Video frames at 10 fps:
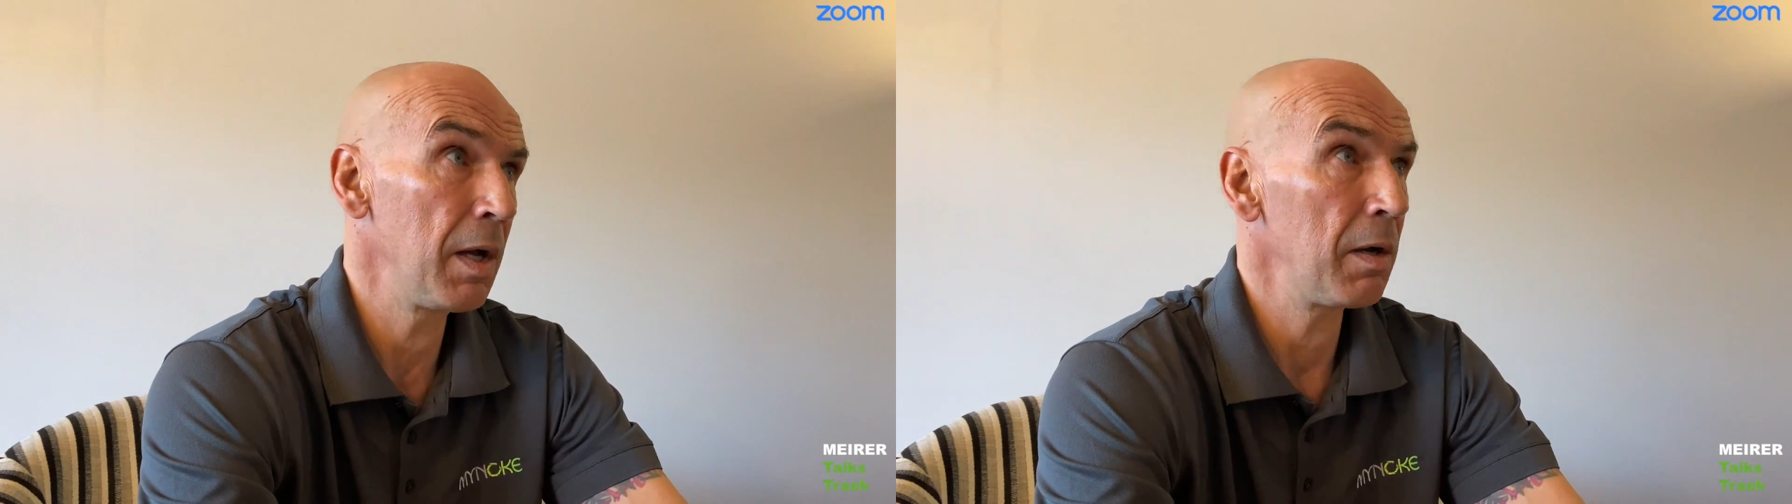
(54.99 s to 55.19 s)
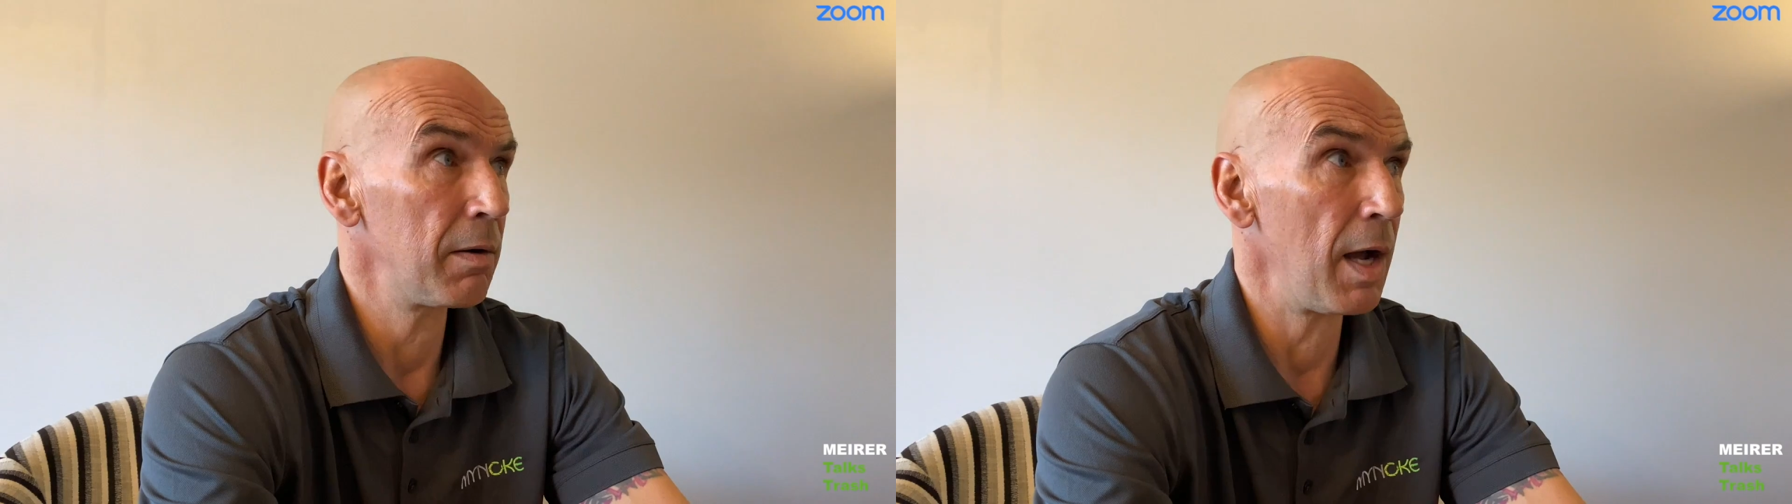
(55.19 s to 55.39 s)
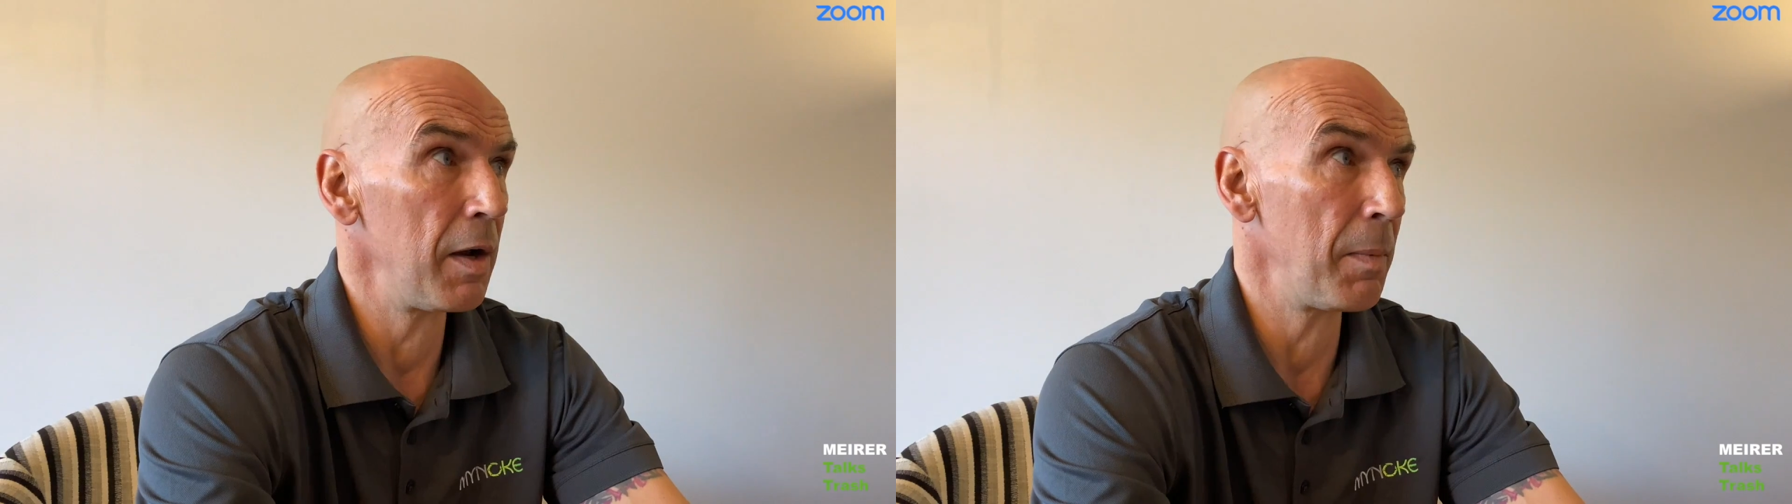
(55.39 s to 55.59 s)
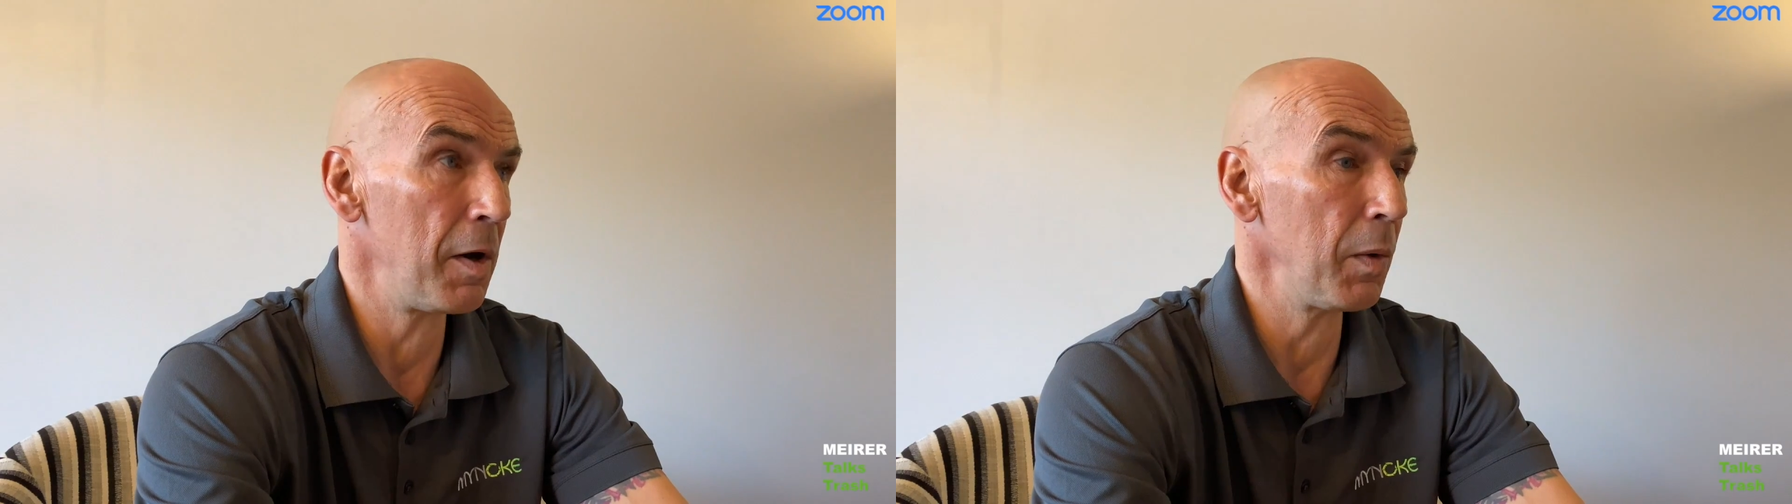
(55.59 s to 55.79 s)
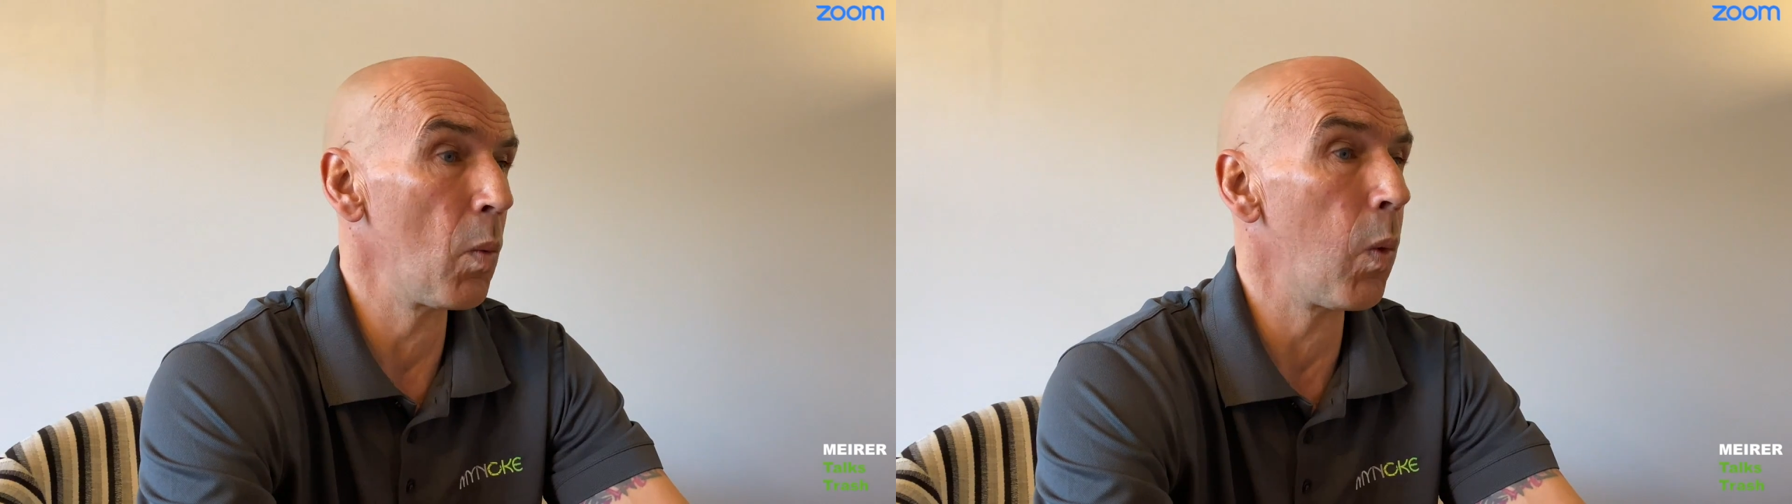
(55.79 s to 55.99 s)
around about
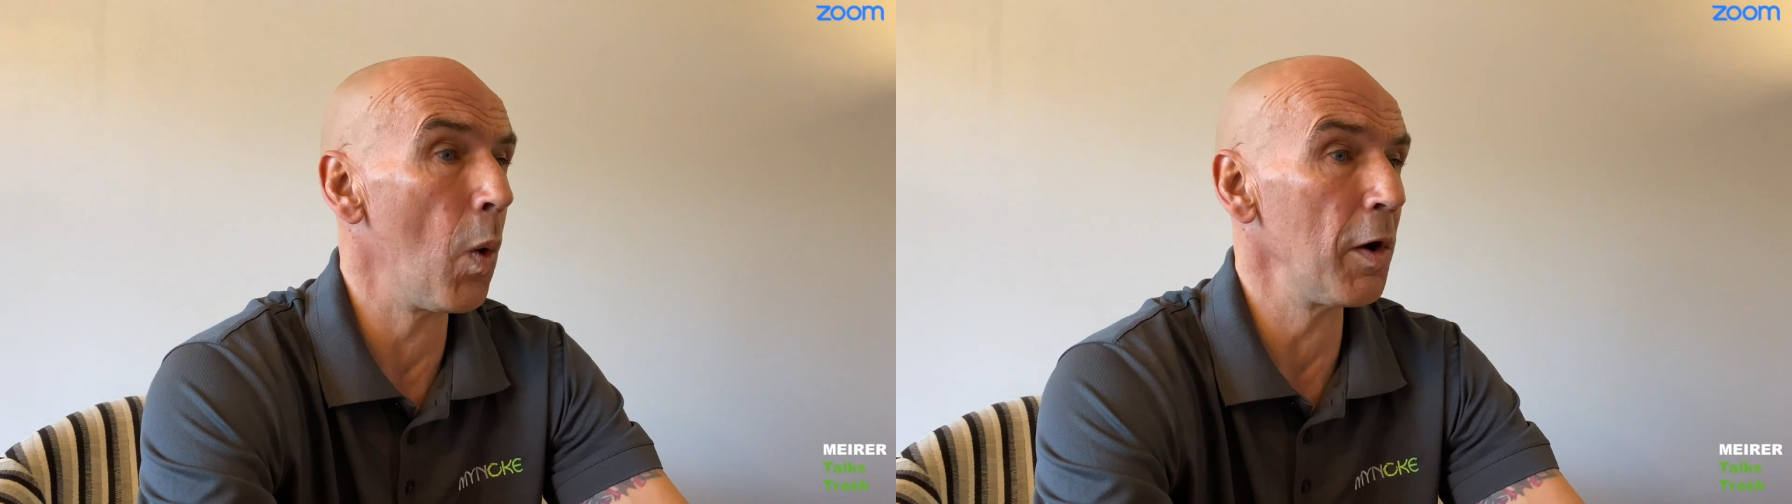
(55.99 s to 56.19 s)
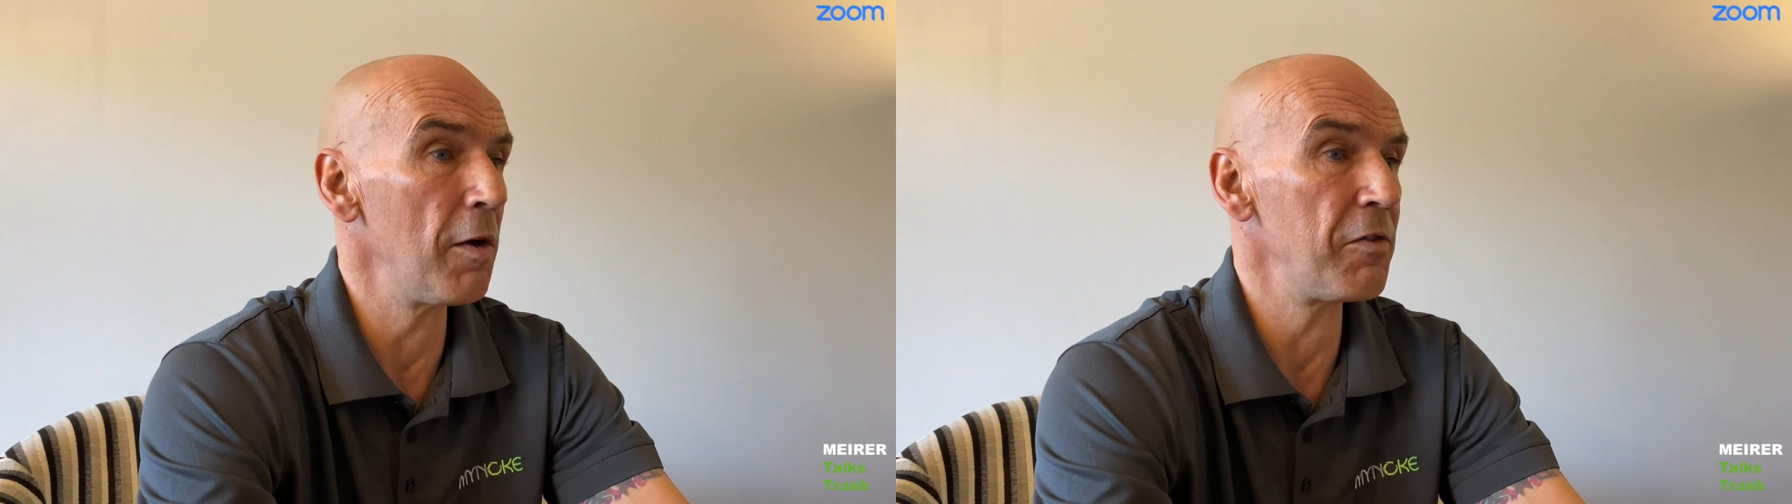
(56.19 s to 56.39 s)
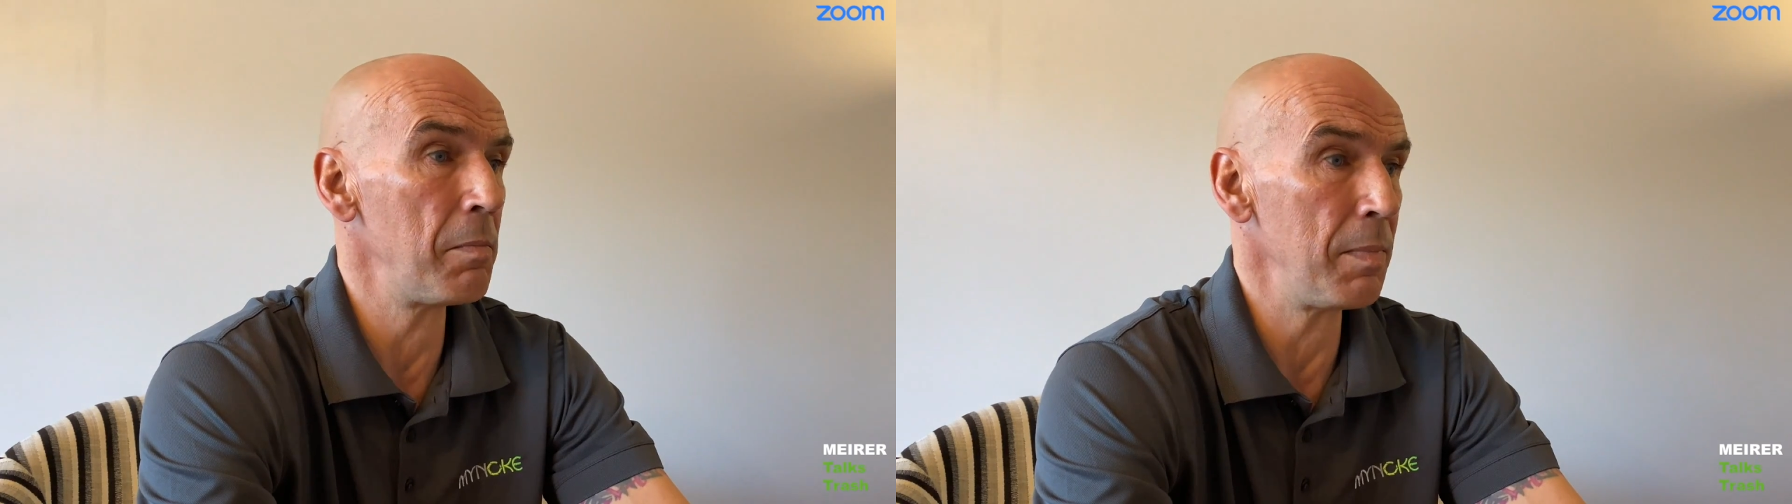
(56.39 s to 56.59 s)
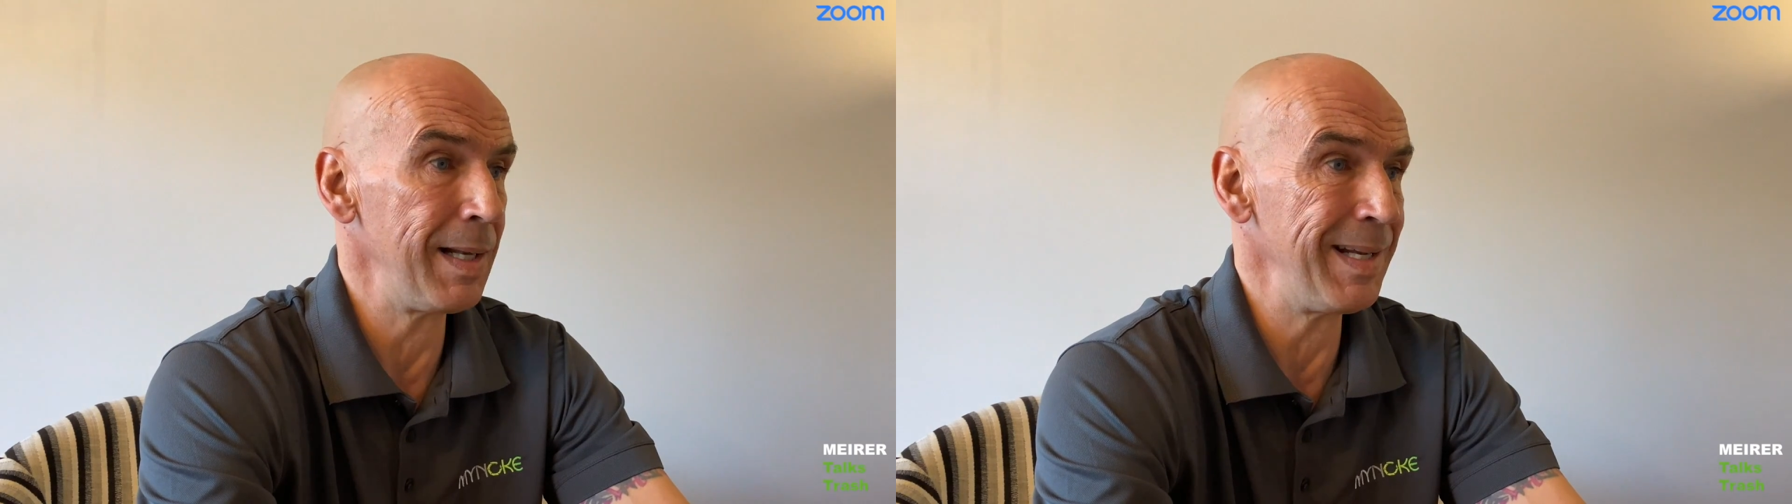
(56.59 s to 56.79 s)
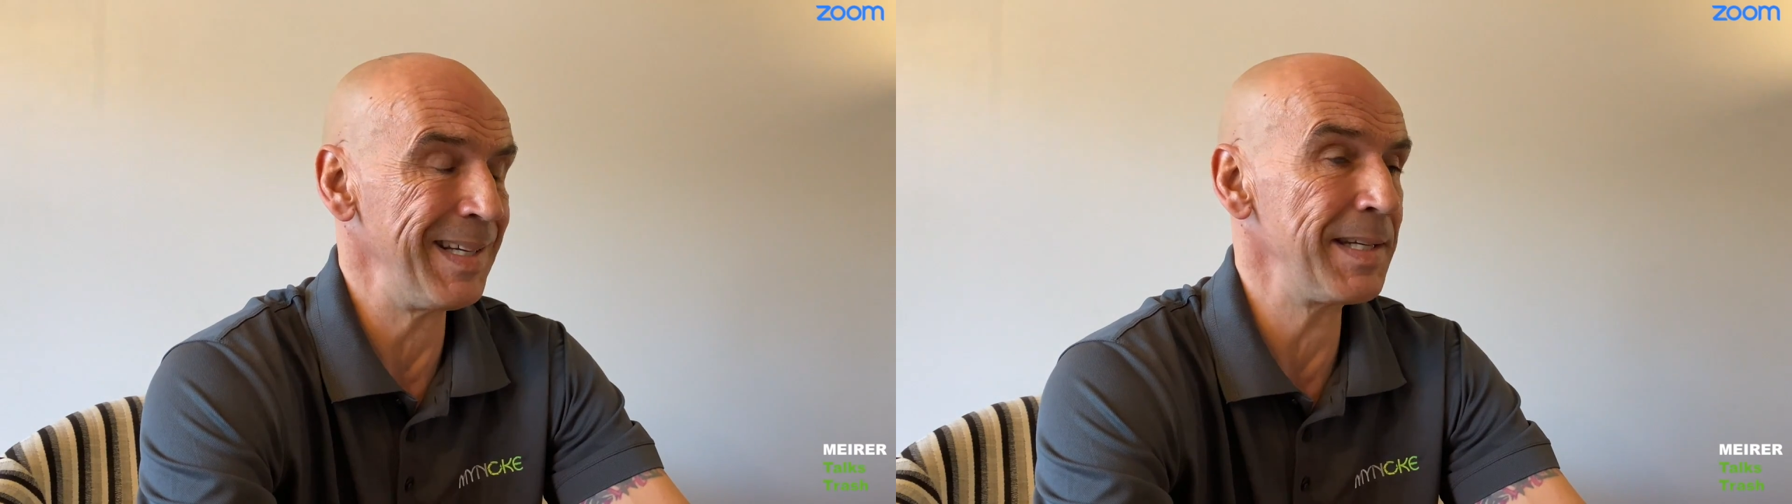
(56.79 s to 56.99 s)

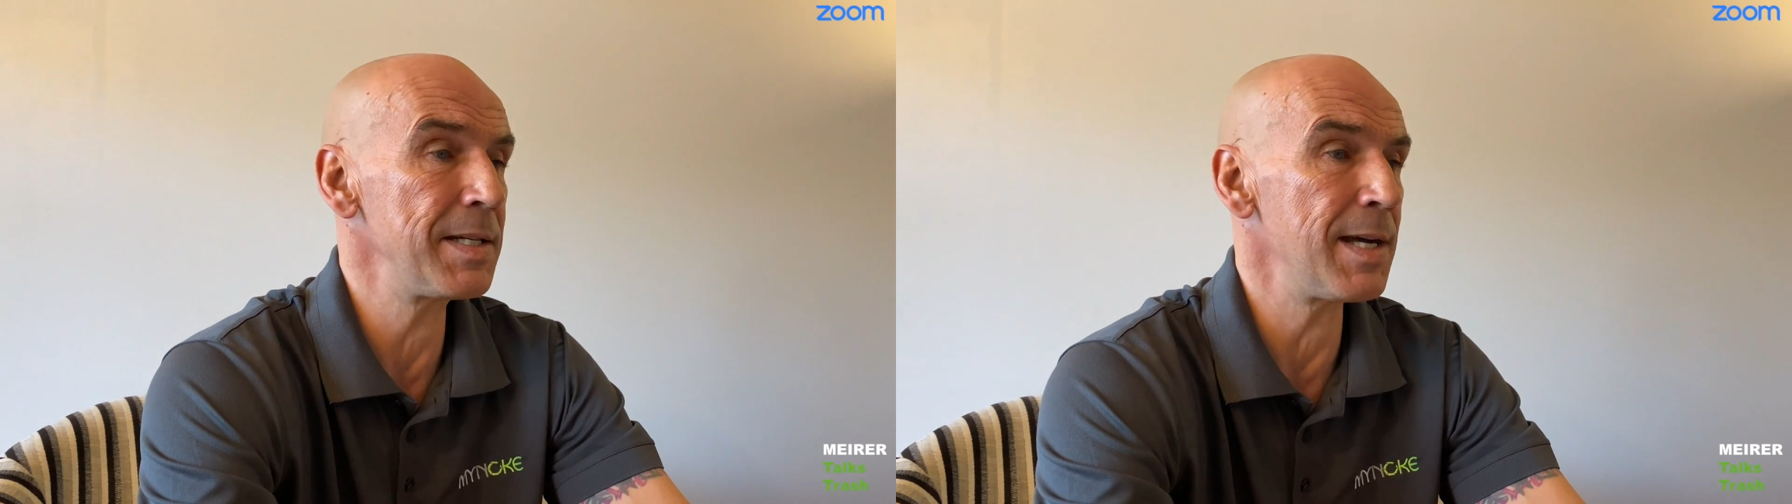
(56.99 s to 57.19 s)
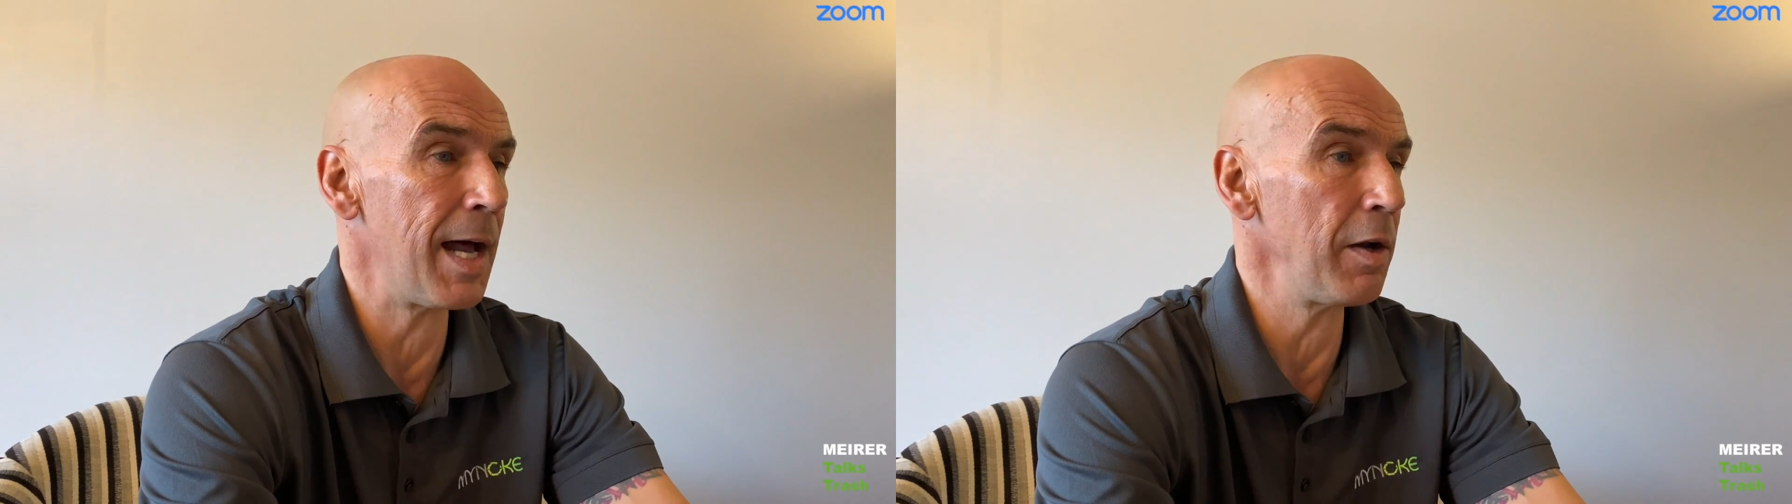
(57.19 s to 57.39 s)
250,000 tonnes